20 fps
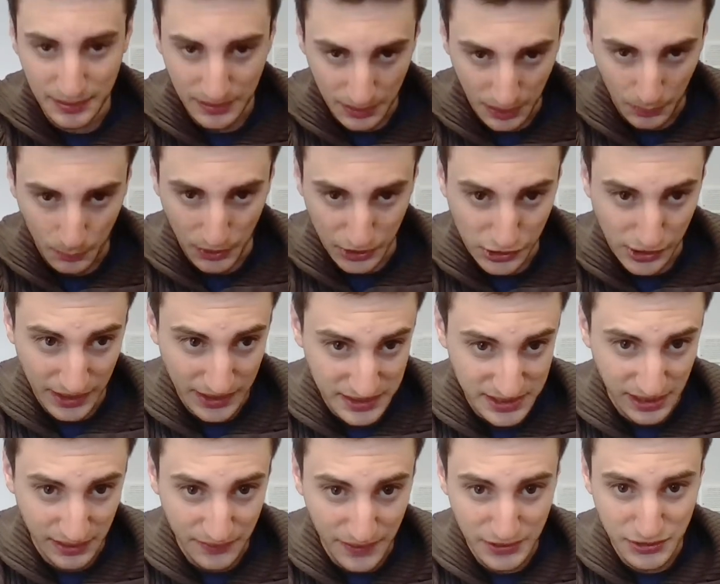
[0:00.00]
we're trying to
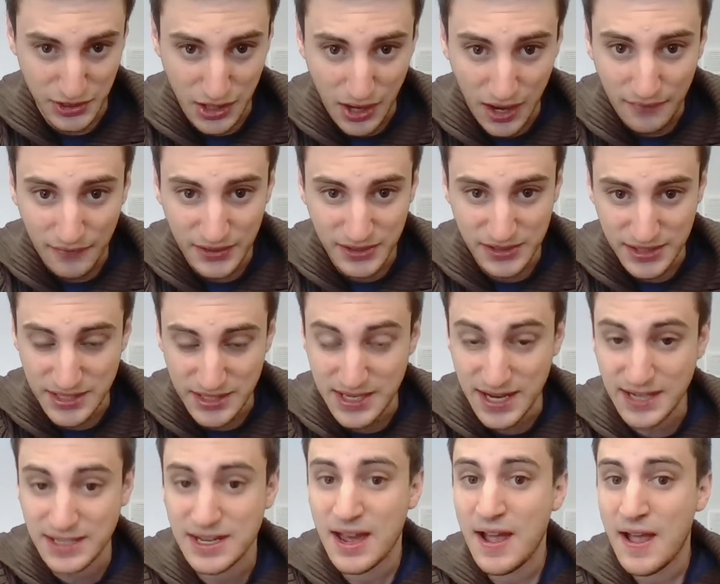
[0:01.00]
sell investor confidence to the
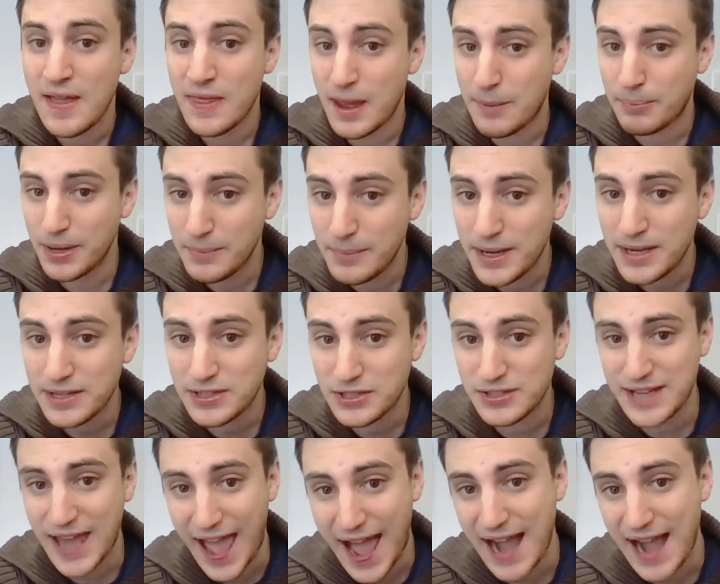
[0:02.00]
States. The Prime Minister
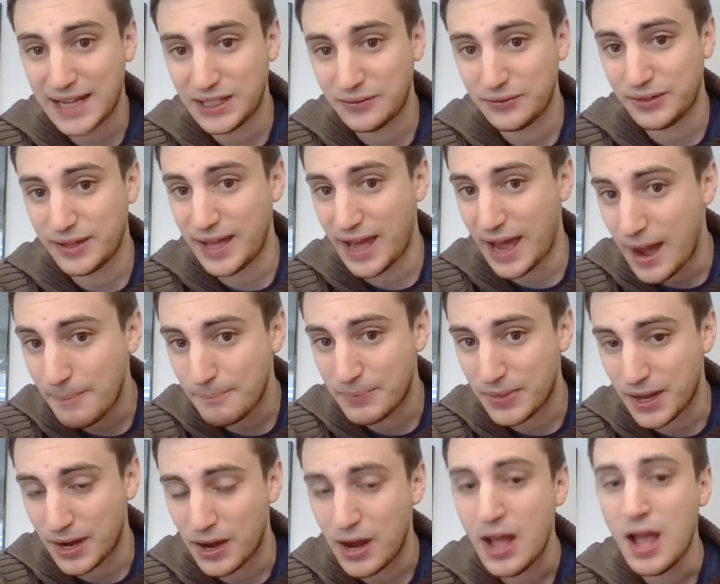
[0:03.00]
is actively
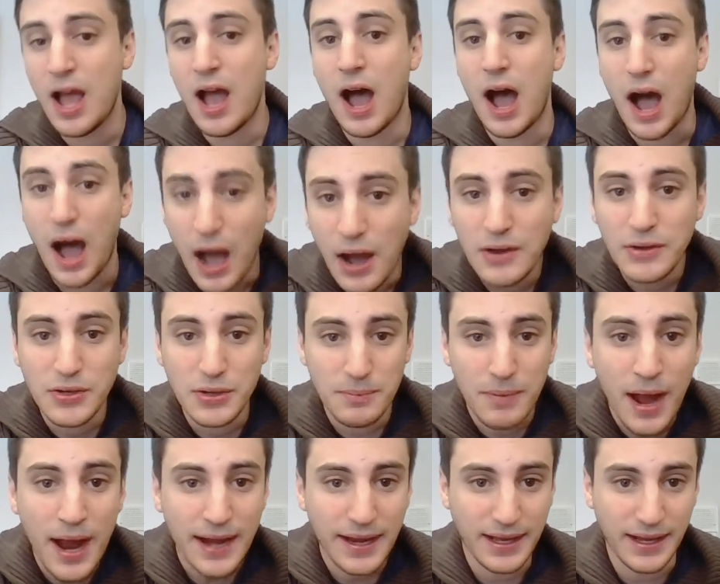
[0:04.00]
up there
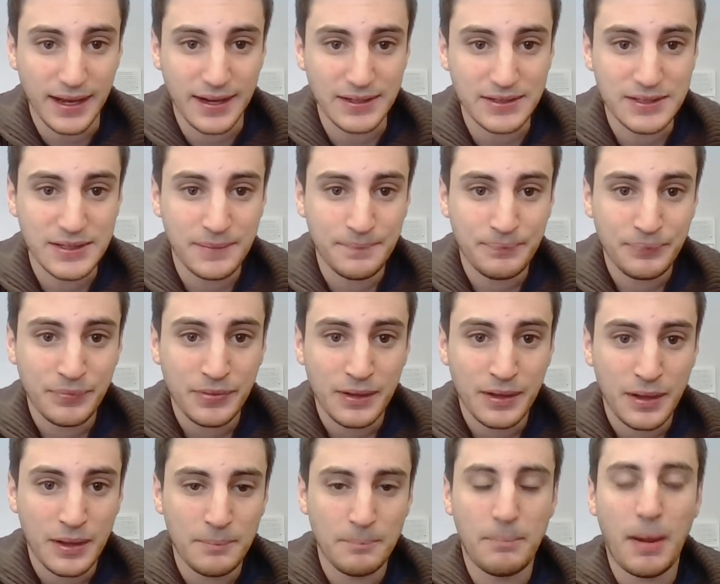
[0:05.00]
undermining us
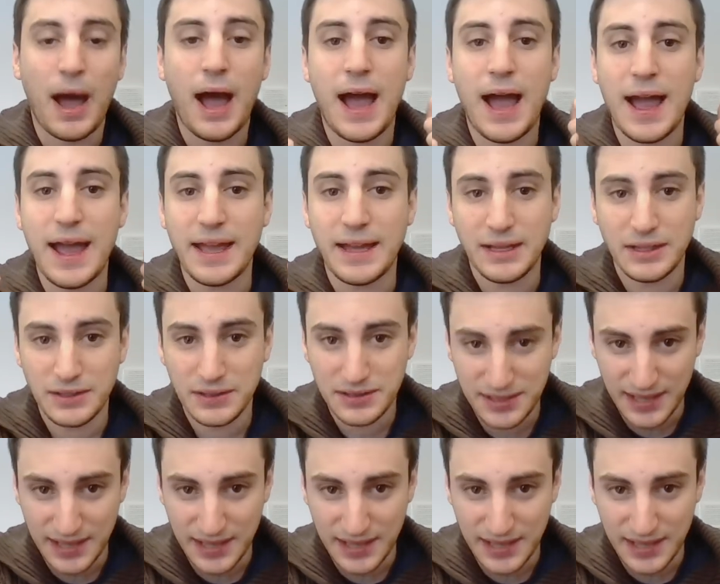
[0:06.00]
by